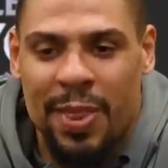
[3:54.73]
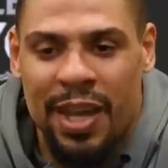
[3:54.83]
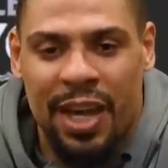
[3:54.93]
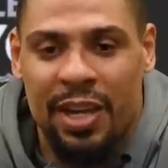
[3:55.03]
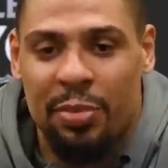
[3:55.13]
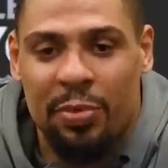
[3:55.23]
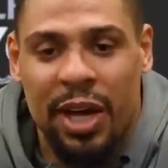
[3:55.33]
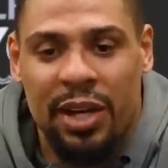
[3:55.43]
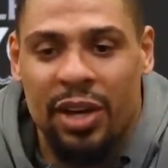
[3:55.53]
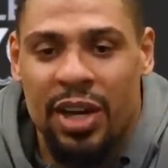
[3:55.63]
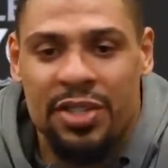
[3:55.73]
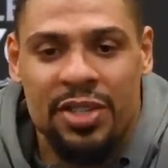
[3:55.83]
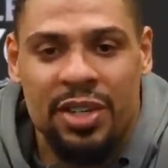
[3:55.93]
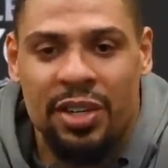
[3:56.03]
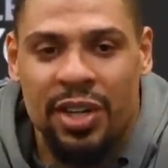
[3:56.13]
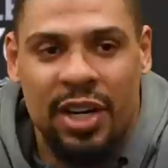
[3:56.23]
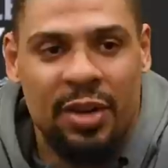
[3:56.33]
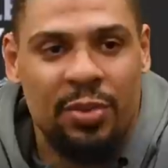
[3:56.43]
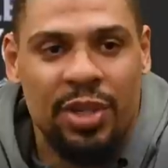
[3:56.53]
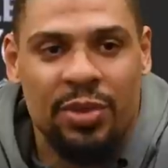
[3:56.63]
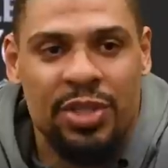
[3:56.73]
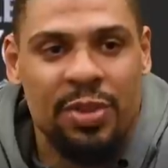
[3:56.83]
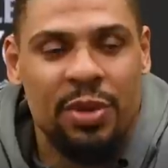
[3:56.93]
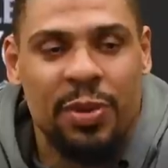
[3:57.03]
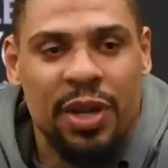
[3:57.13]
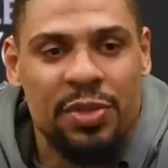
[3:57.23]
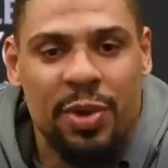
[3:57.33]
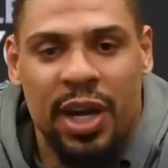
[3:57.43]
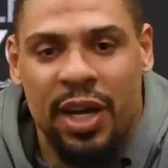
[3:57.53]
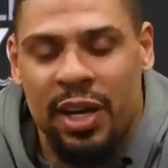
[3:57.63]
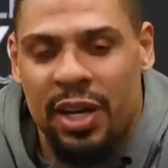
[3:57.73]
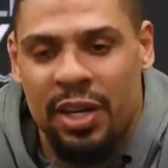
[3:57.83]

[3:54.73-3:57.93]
Yeah, a couple bad losses here and there, and we seem to bounce back.